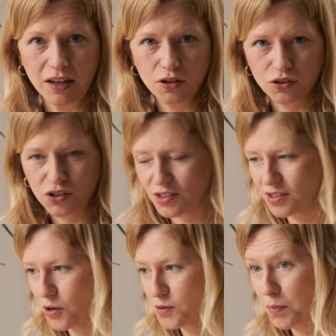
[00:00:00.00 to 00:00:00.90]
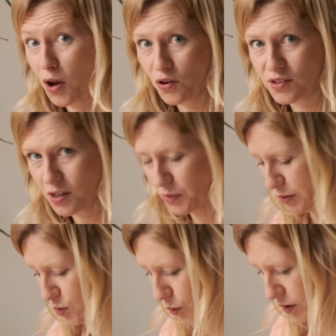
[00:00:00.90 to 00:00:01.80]
They're not just those blocks that we
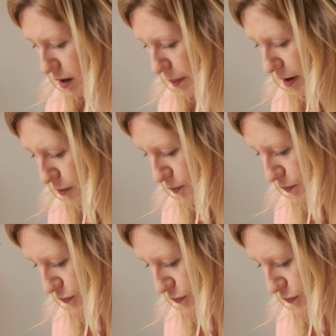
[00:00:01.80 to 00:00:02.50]
were talking about.